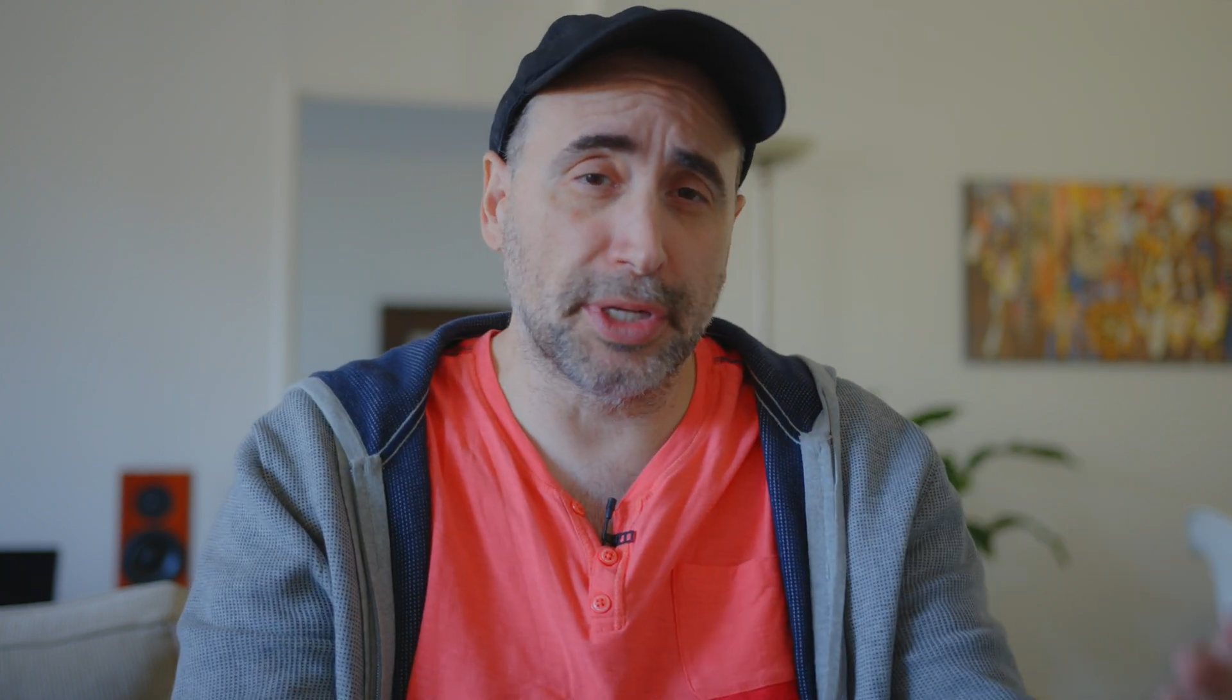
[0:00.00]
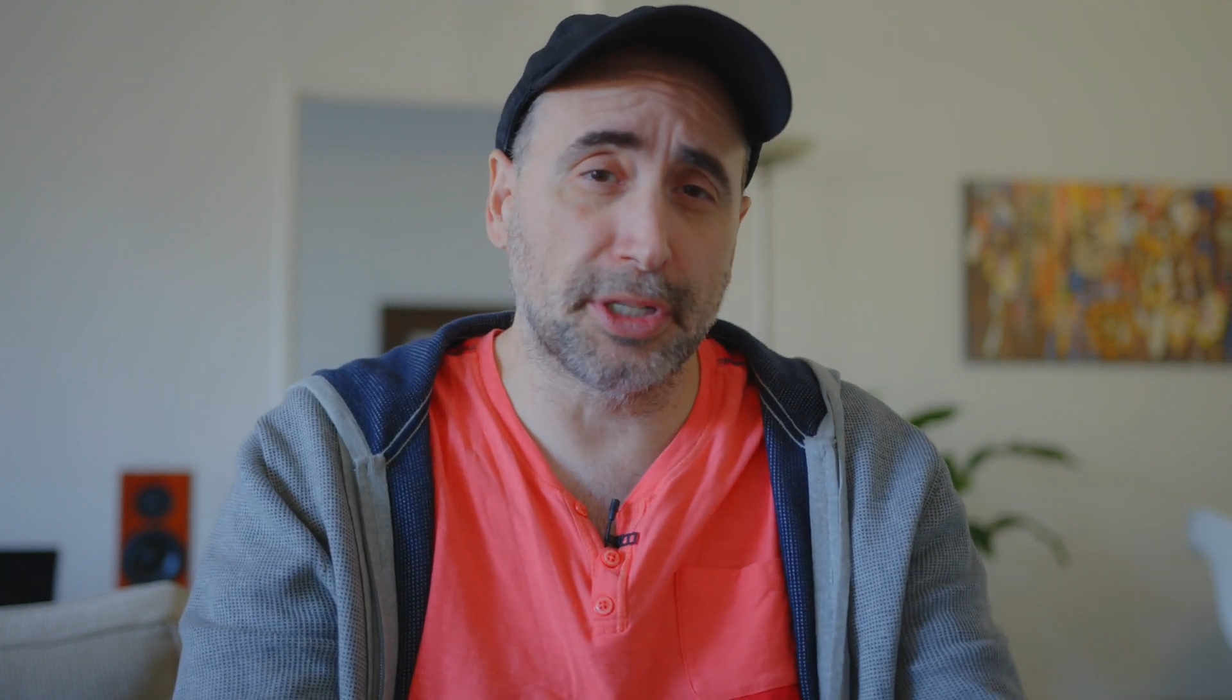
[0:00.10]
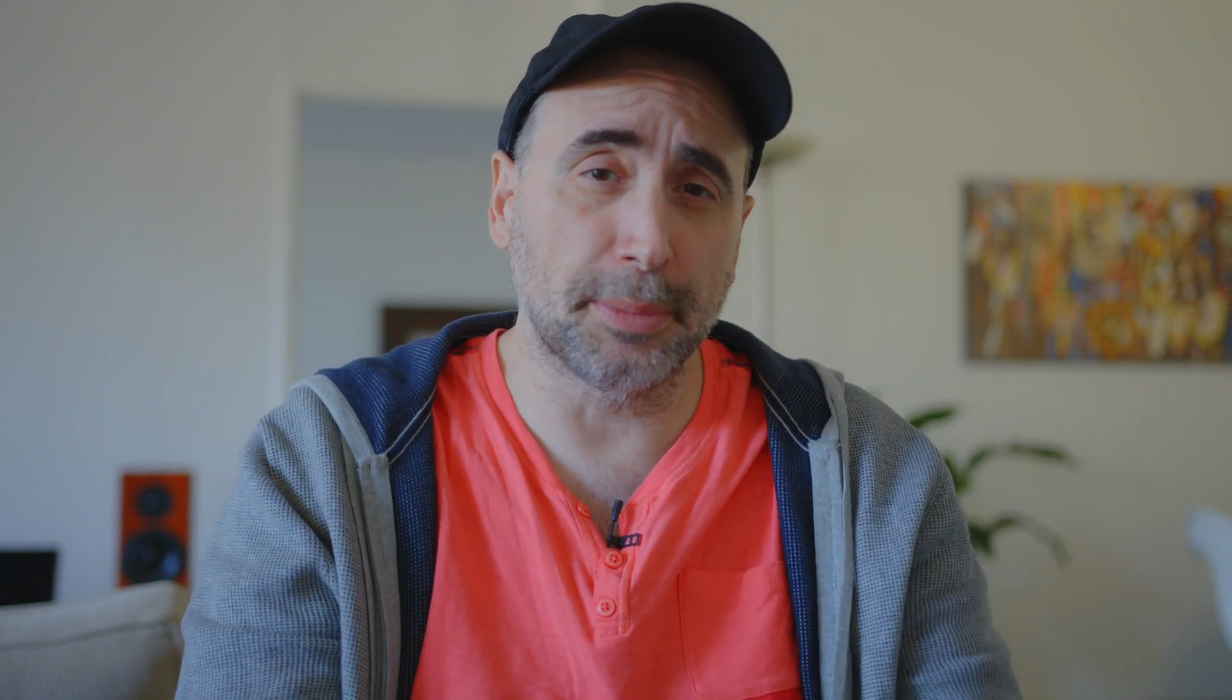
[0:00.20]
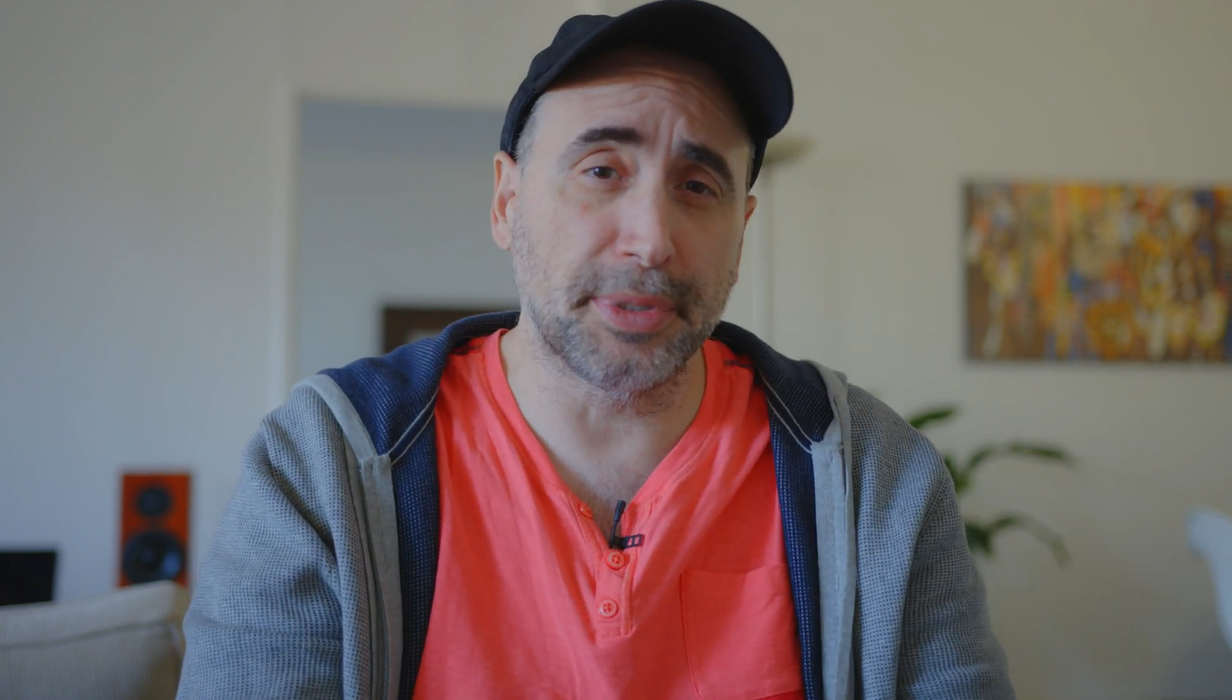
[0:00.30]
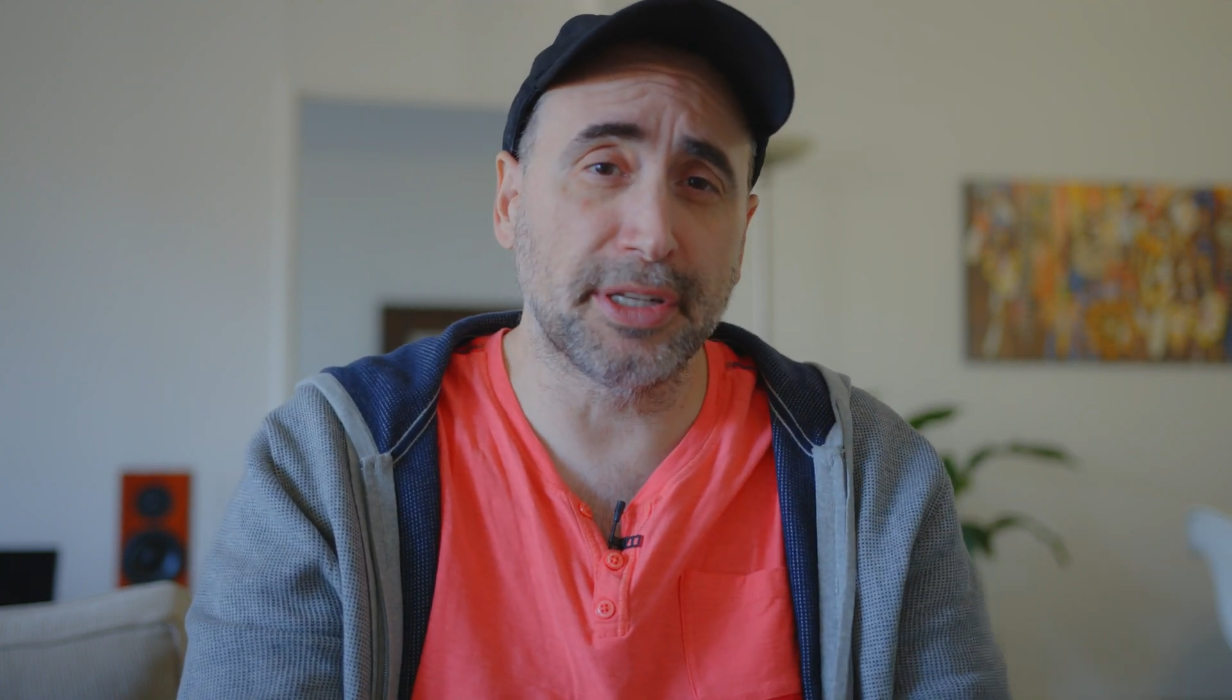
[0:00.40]

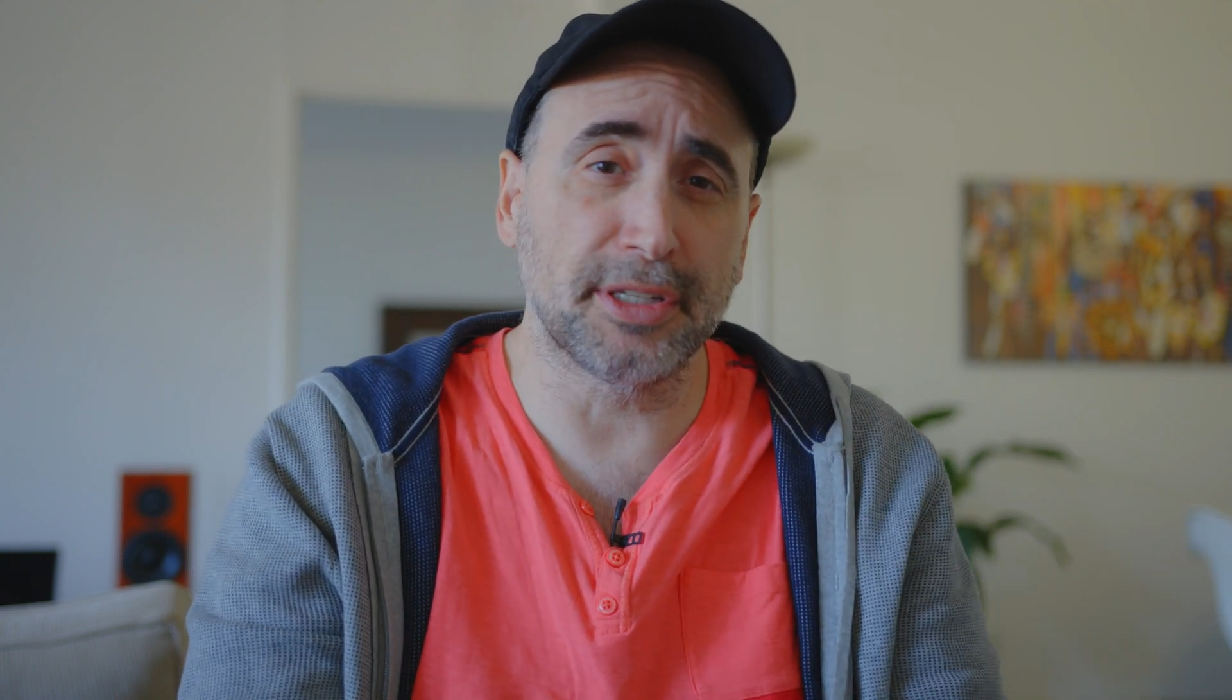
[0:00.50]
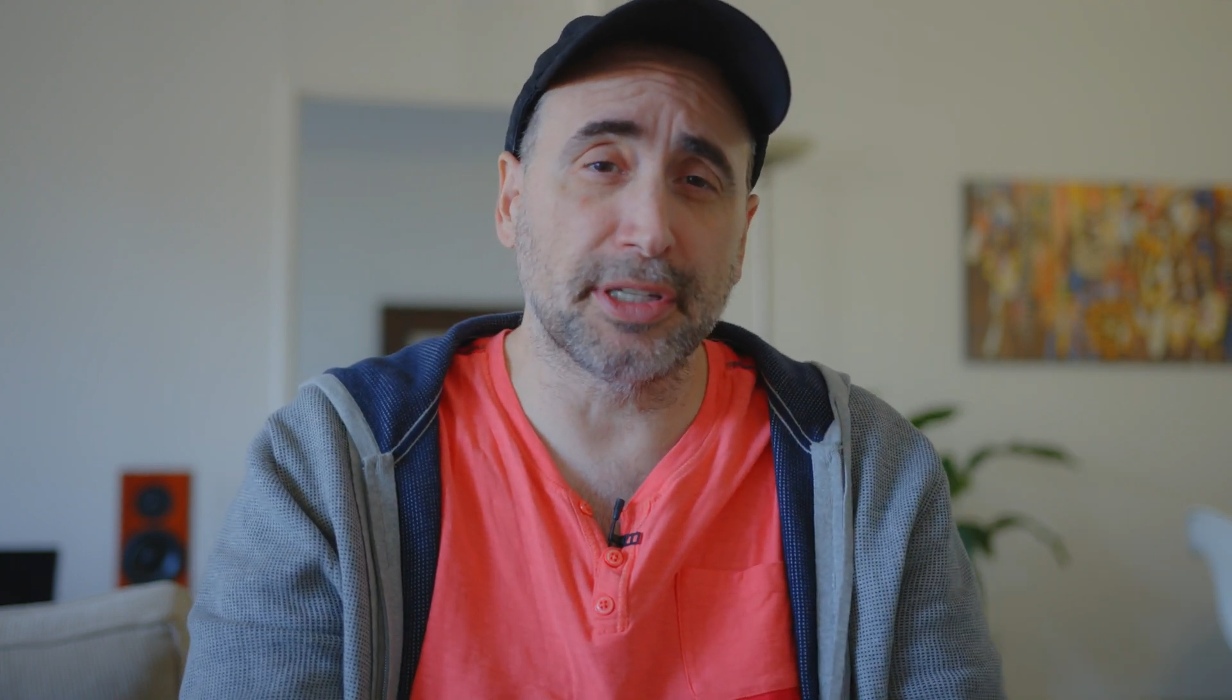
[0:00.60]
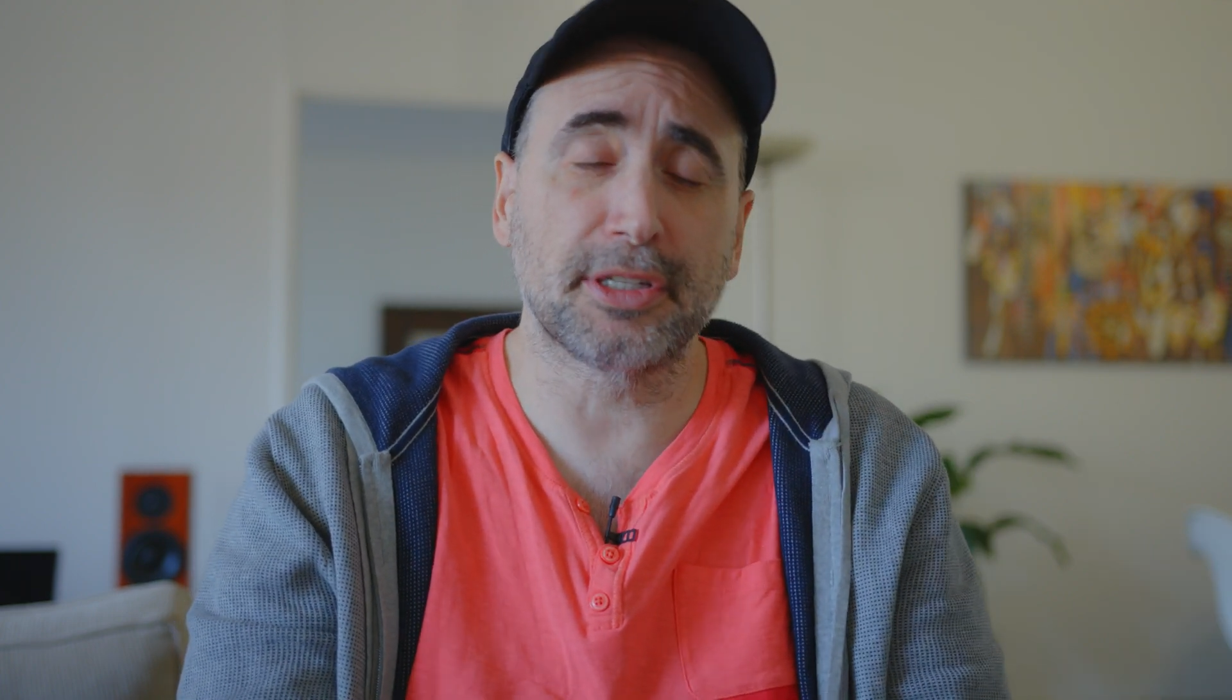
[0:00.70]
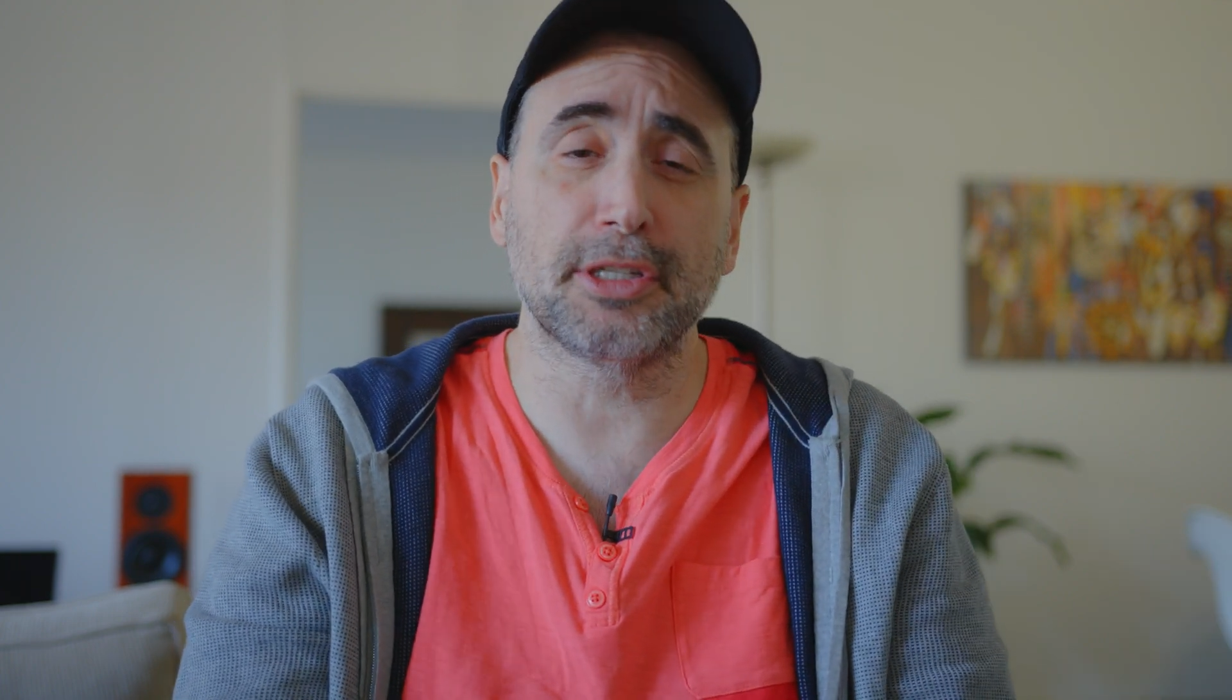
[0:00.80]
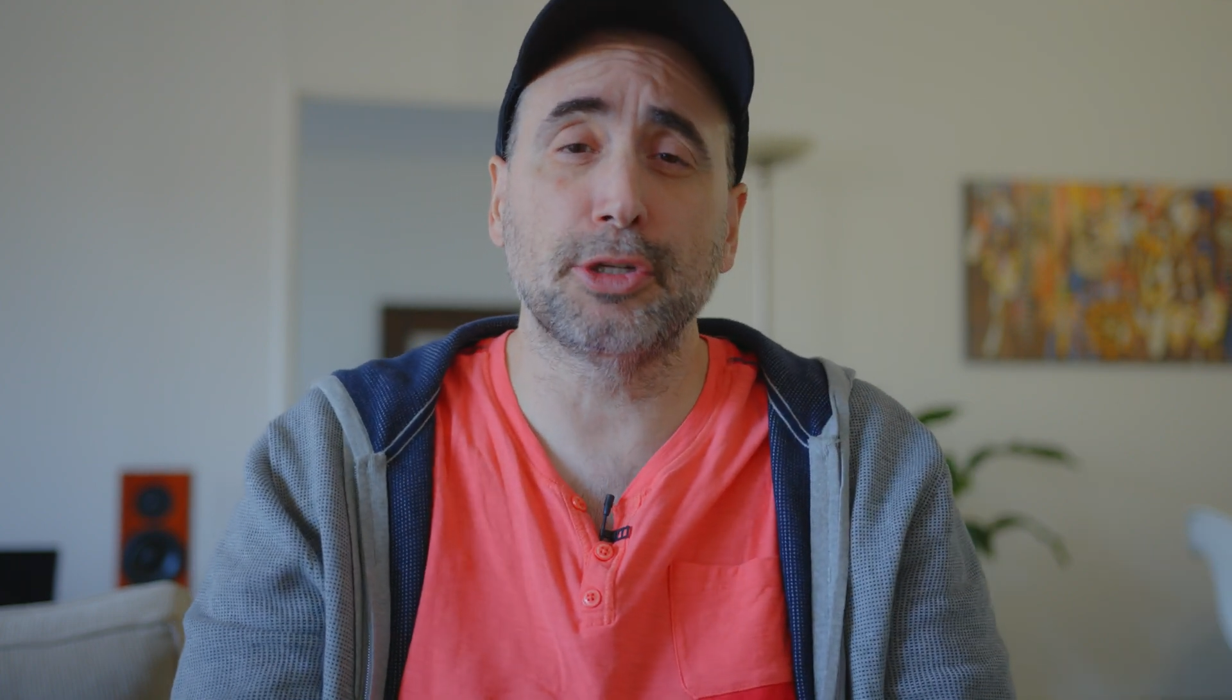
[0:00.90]
into business,